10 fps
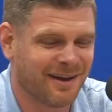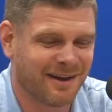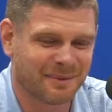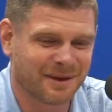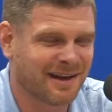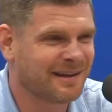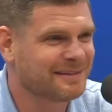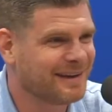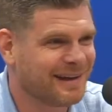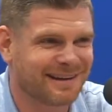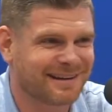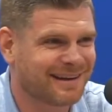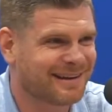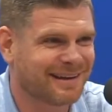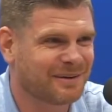my God. Yeah.
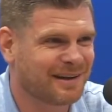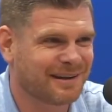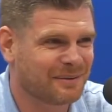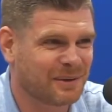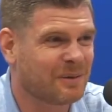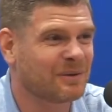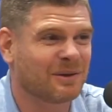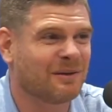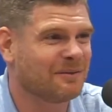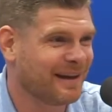I would love that.